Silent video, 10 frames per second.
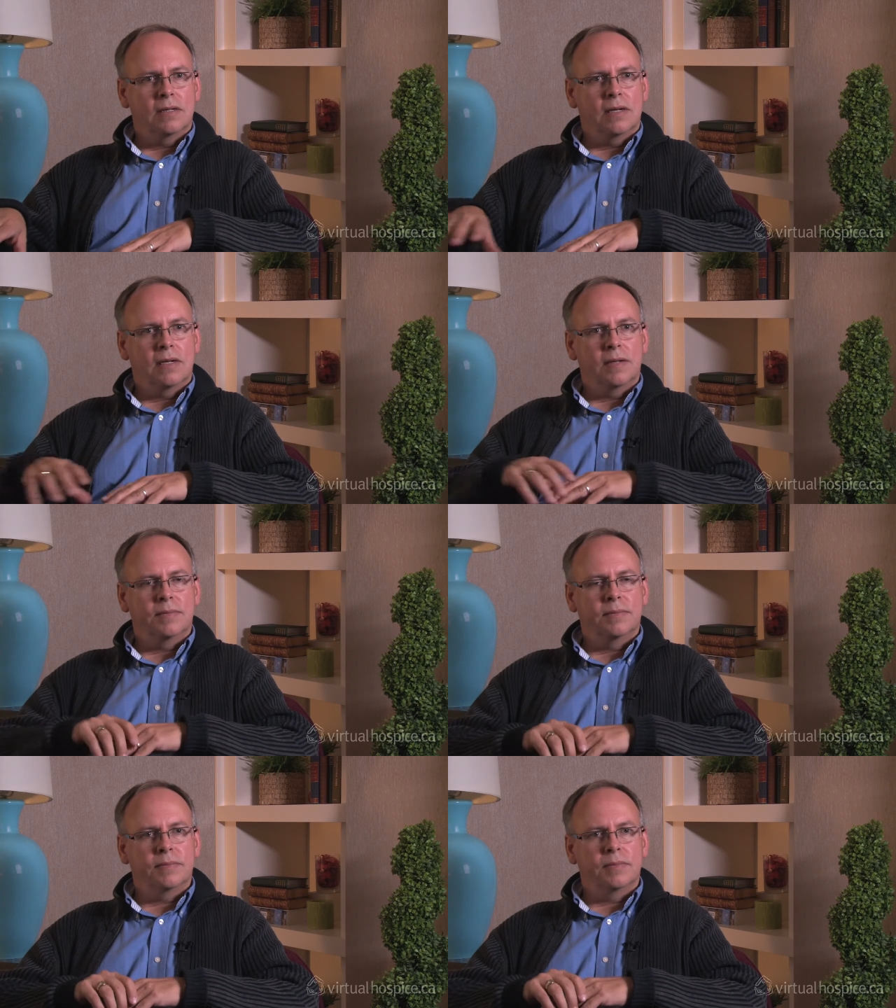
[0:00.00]

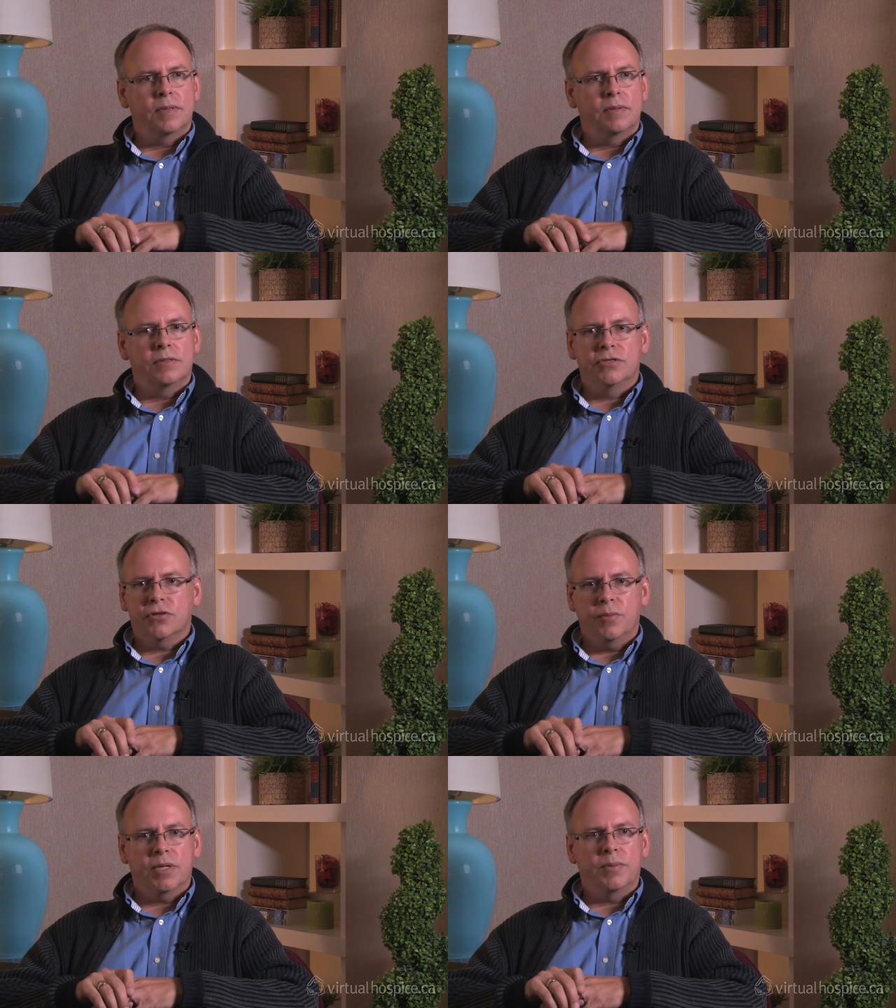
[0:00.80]
Um,
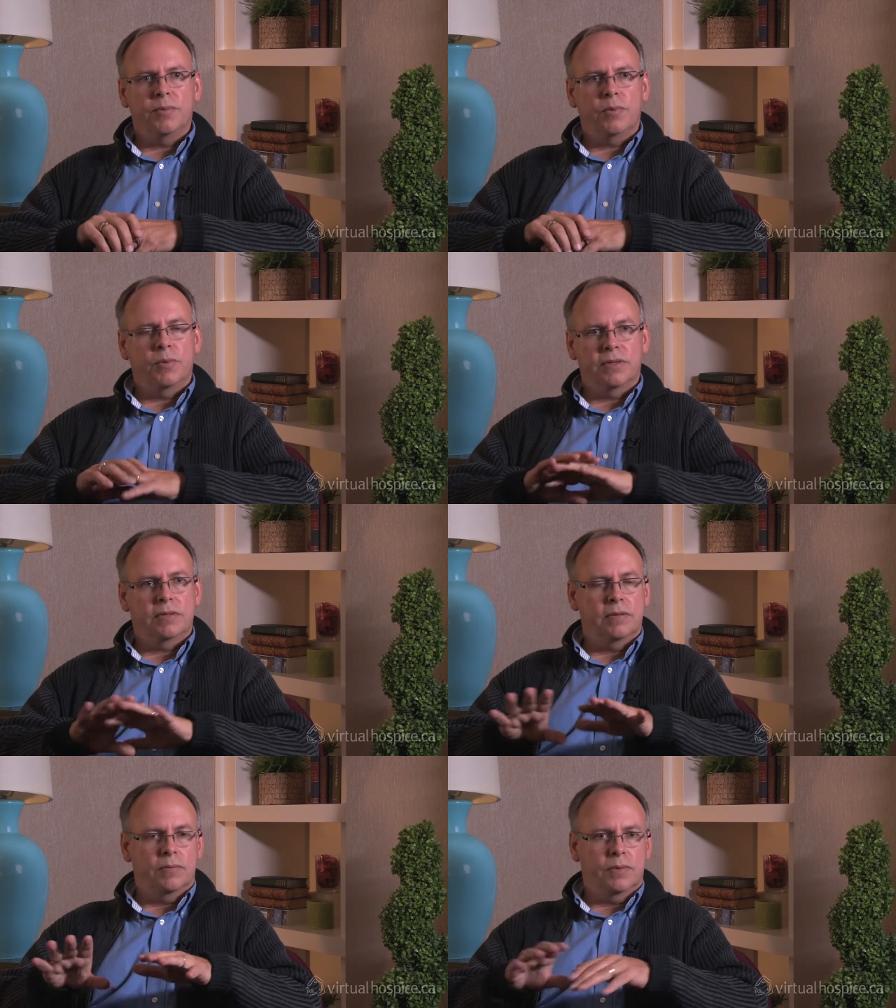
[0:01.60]
so many people with,
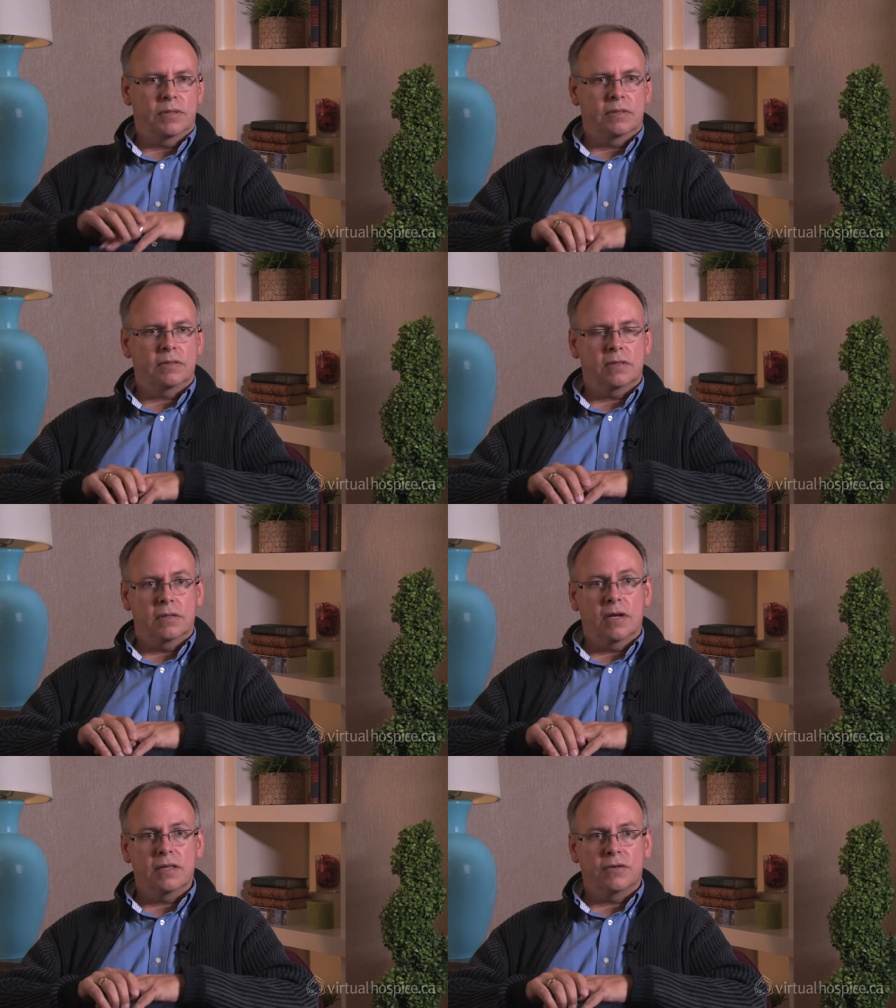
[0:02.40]
with a
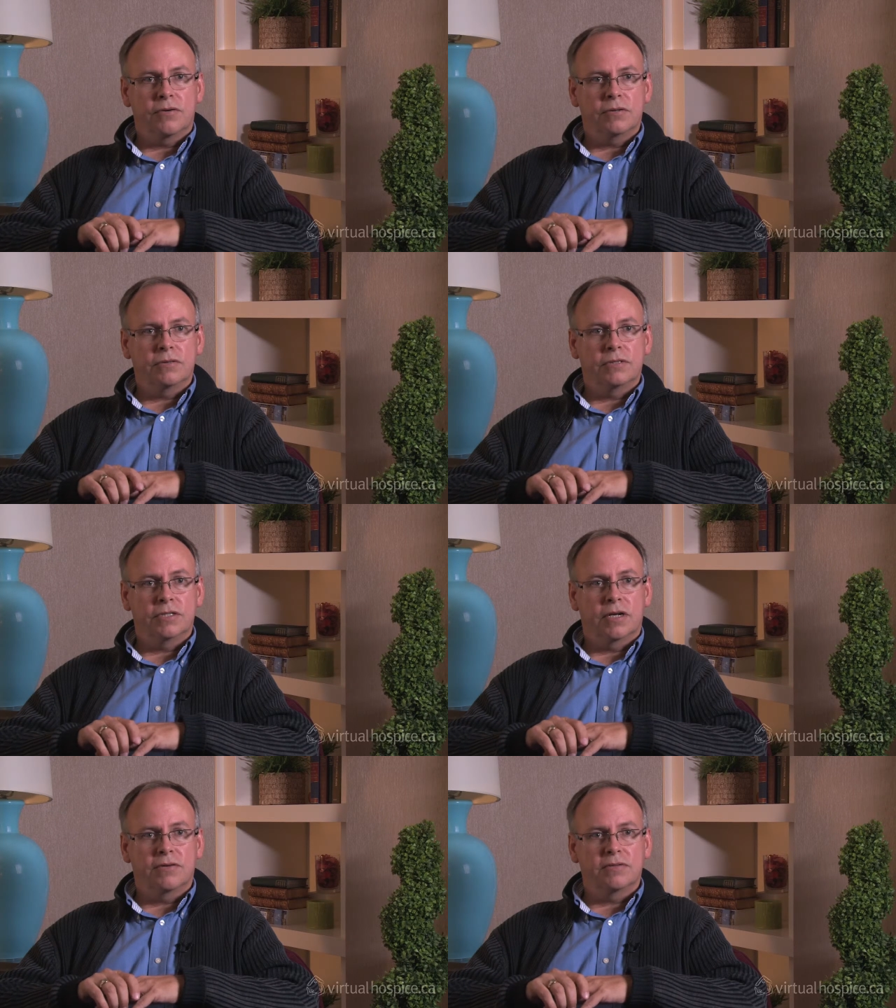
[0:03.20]
lot of the
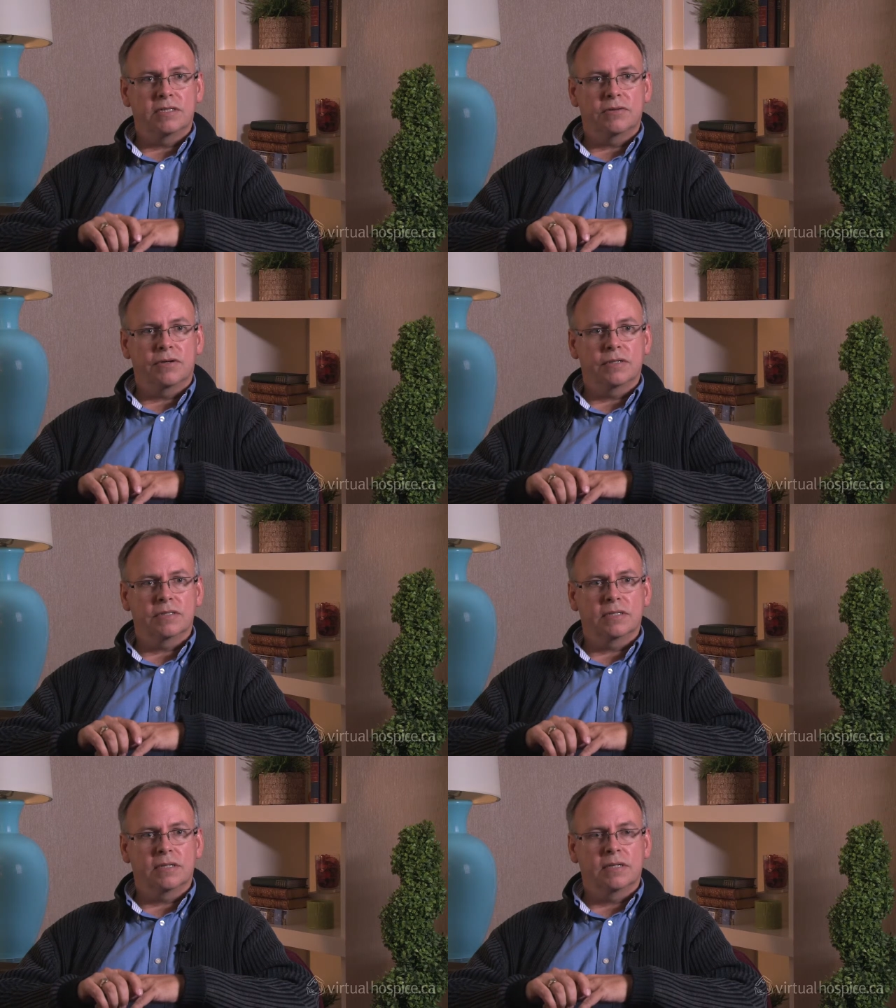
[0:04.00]
neurodegenerative
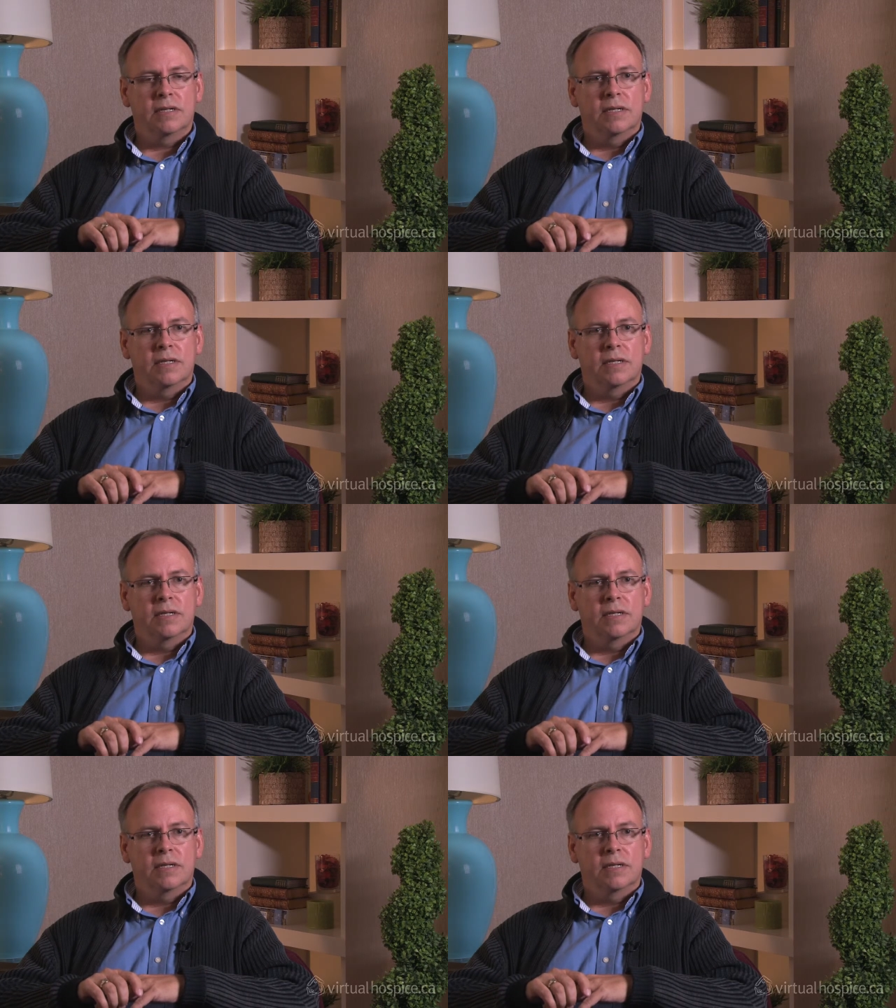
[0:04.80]
disorders, uh,